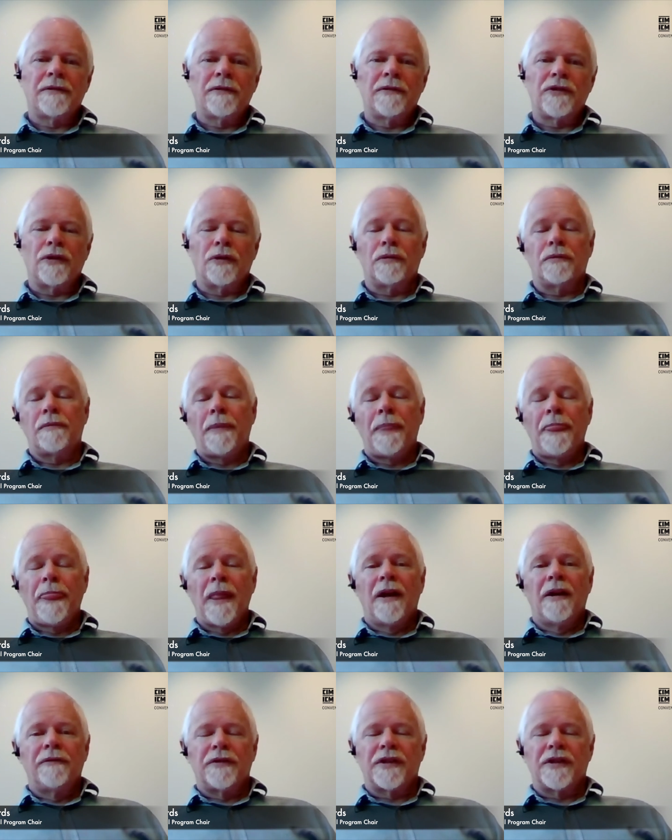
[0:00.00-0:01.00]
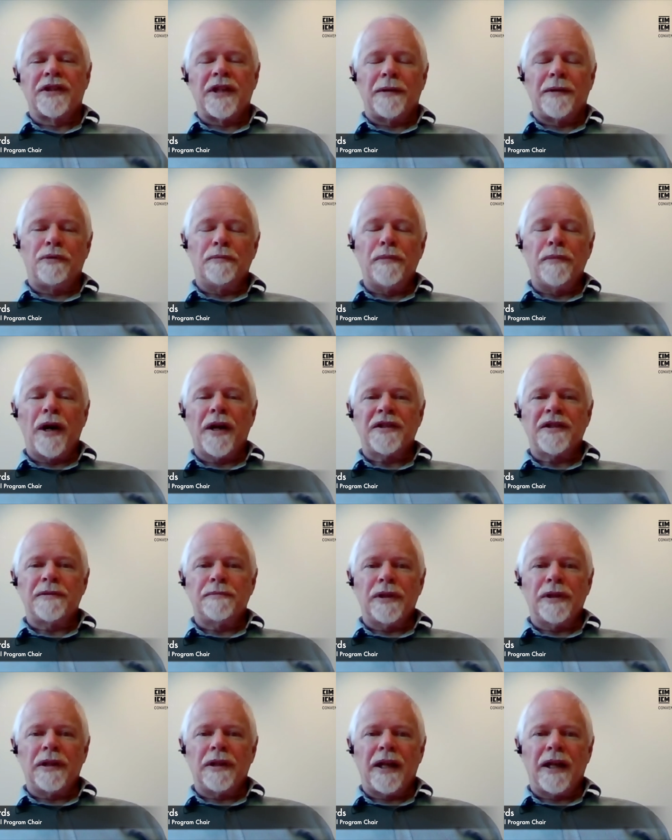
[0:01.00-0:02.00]
So, for example, mine to
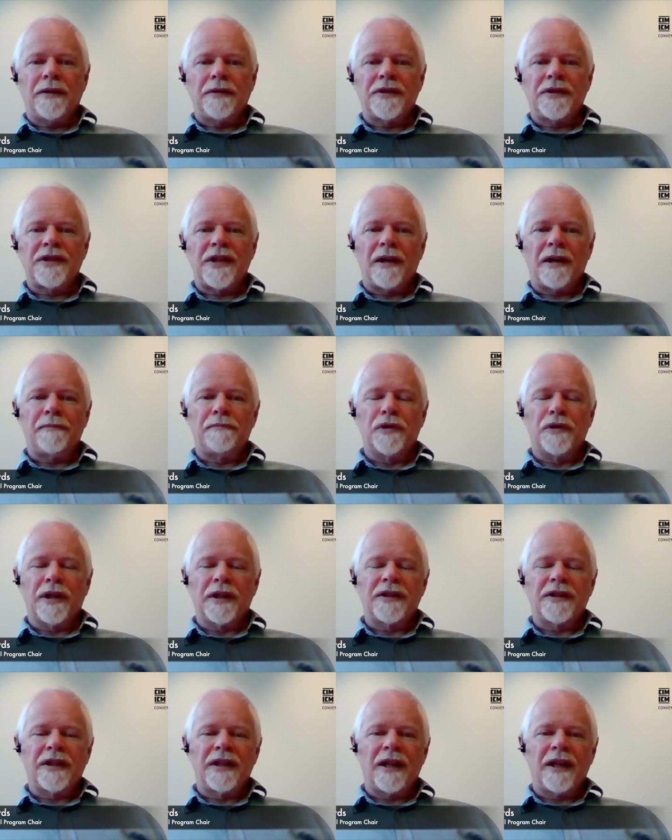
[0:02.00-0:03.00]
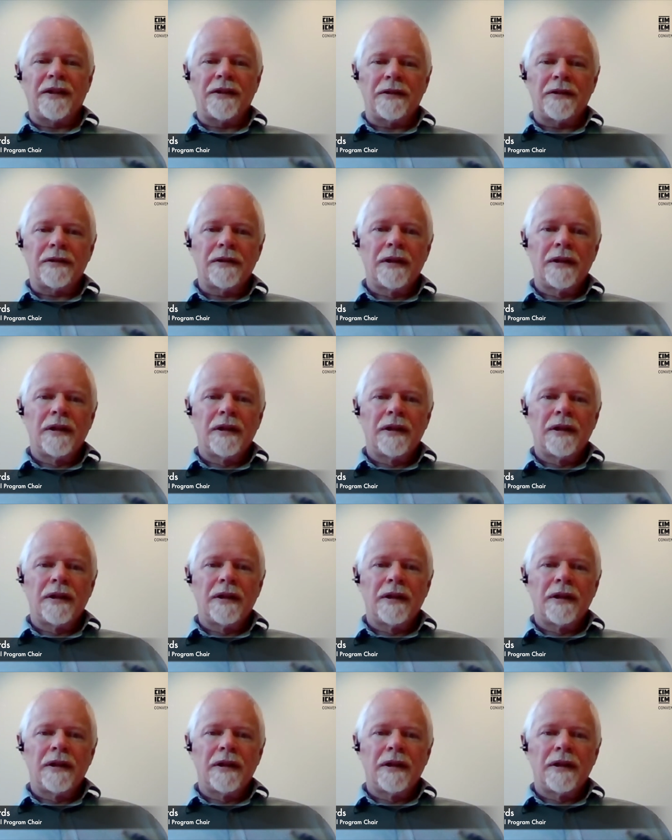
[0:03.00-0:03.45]
mill, how does that bring together